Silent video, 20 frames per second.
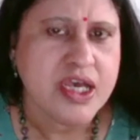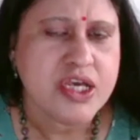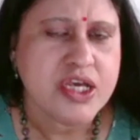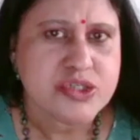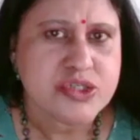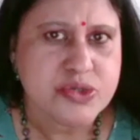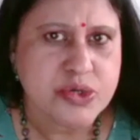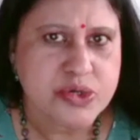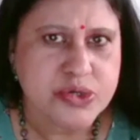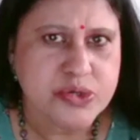
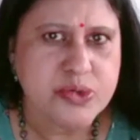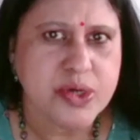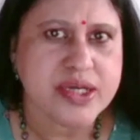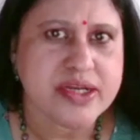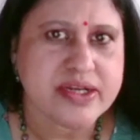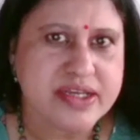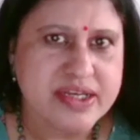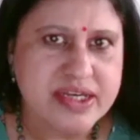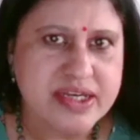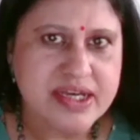So you are
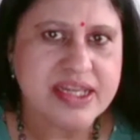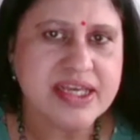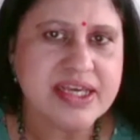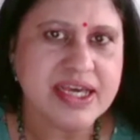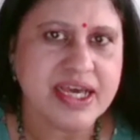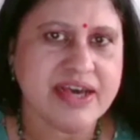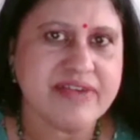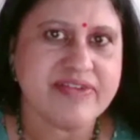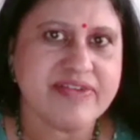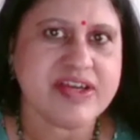really
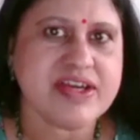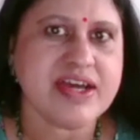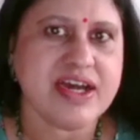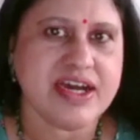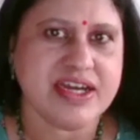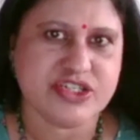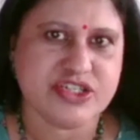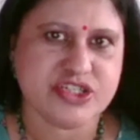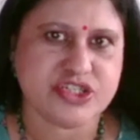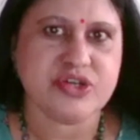having
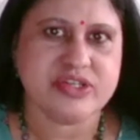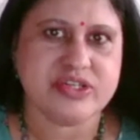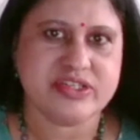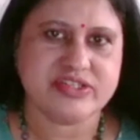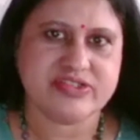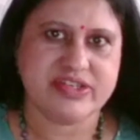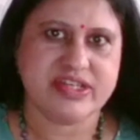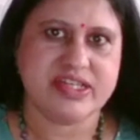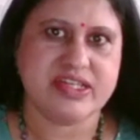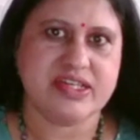hands-on
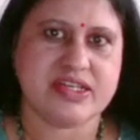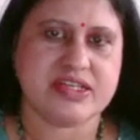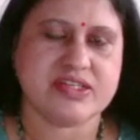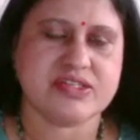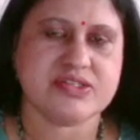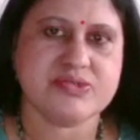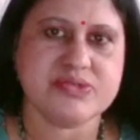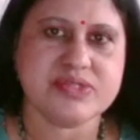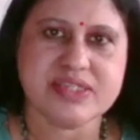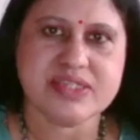training.
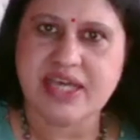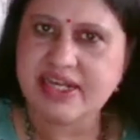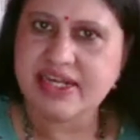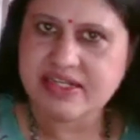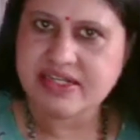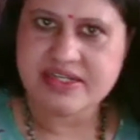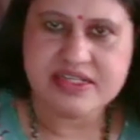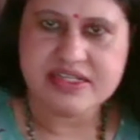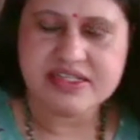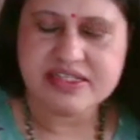So that
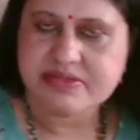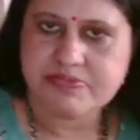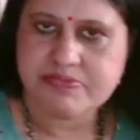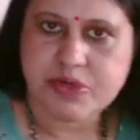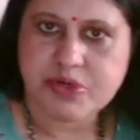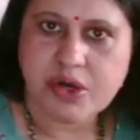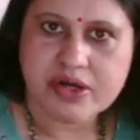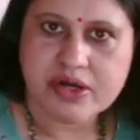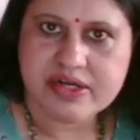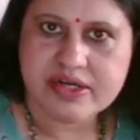is
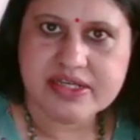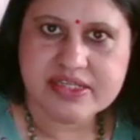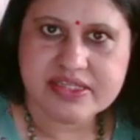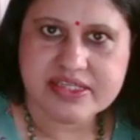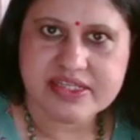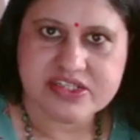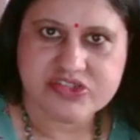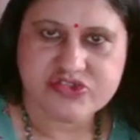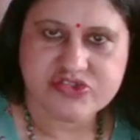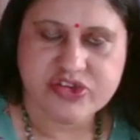broadly
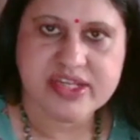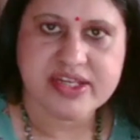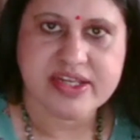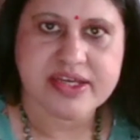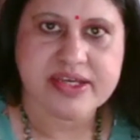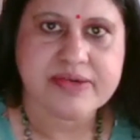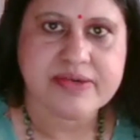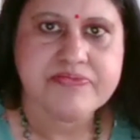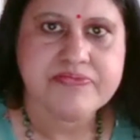the training.